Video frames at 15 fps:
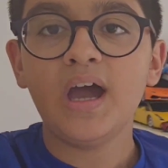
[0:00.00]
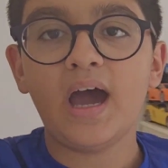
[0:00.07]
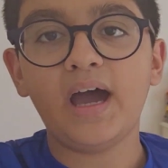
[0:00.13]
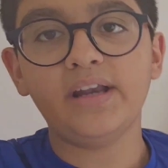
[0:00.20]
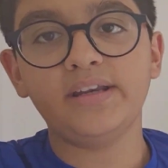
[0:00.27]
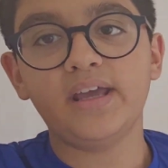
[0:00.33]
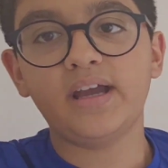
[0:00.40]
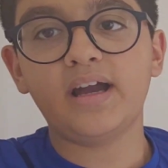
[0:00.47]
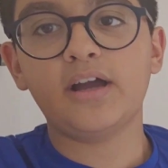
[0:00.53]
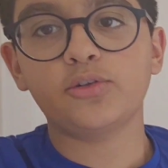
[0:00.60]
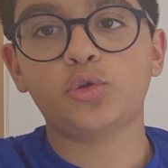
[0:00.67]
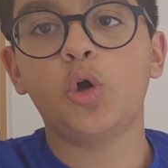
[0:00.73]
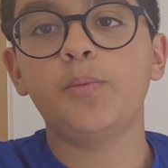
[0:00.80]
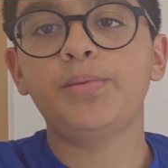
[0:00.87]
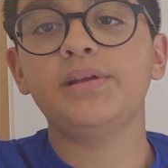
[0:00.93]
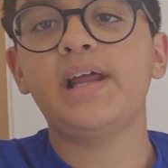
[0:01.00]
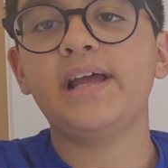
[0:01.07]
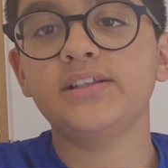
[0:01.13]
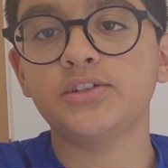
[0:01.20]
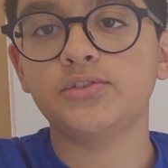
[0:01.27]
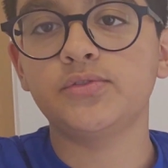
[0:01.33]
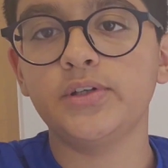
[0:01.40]
And yeah guys, hope you
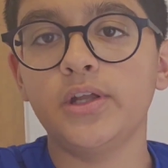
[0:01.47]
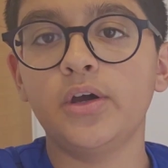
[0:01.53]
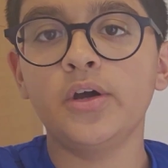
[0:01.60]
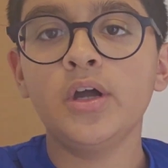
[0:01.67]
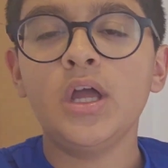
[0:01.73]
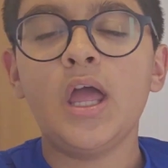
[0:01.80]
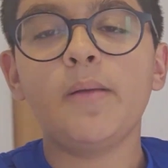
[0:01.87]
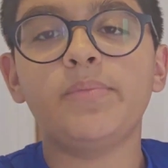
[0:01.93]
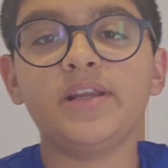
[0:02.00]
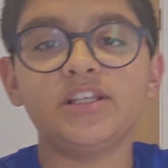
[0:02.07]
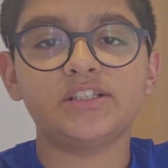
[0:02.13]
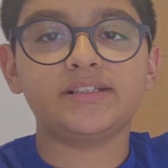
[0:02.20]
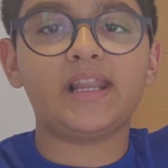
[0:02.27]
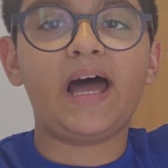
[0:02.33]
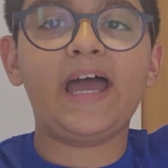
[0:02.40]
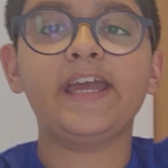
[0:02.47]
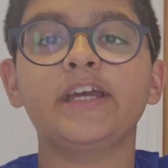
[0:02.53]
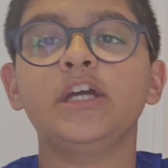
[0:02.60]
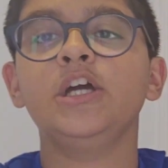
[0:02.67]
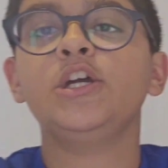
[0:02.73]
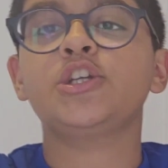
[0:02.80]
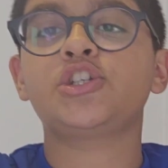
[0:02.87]
like this video. Please
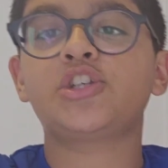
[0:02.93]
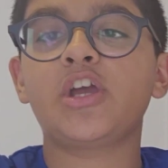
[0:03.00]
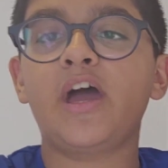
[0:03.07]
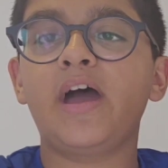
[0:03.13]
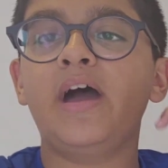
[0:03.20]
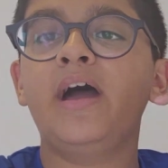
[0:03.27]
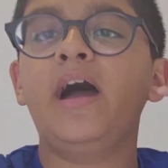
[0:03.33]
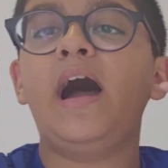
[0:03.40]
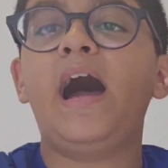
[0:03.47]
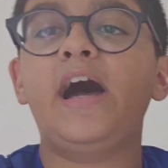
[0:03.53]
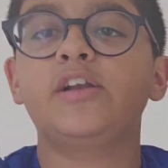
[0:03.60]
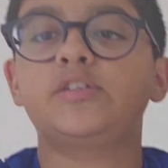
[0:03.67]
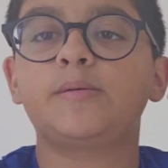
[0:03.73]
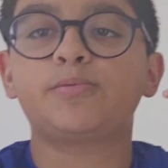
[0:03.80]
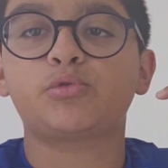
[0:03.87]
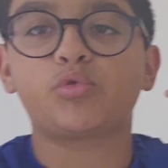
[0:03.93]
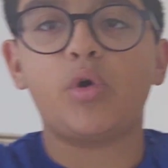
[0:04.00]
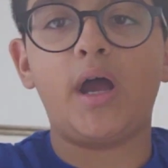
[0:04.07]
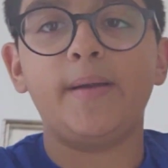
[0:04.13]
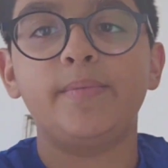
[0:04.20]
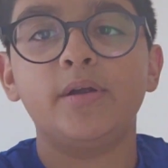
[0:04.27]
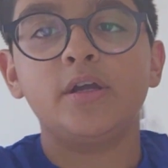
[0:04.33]
like, share and
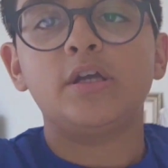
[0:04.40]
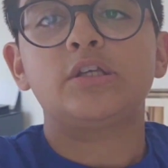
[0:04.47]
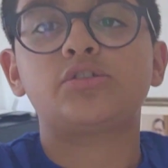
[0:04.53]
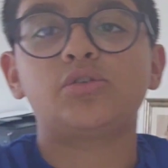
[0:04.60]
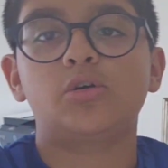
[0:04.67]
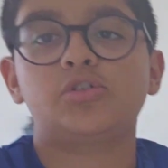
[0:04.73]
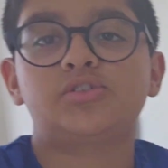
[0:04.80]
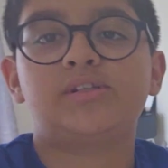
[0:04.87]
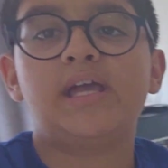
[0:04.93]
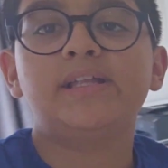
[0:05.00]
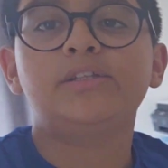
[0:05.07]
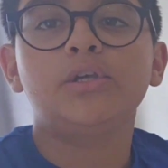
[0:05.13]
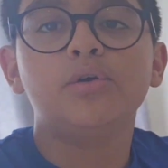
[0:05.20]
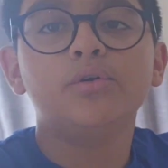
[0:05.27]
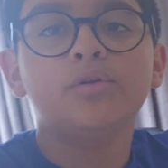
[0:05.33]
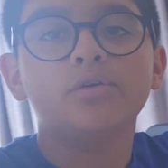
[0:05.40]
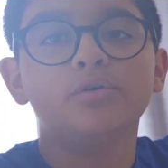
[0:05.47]
subscribe. So stay tuned.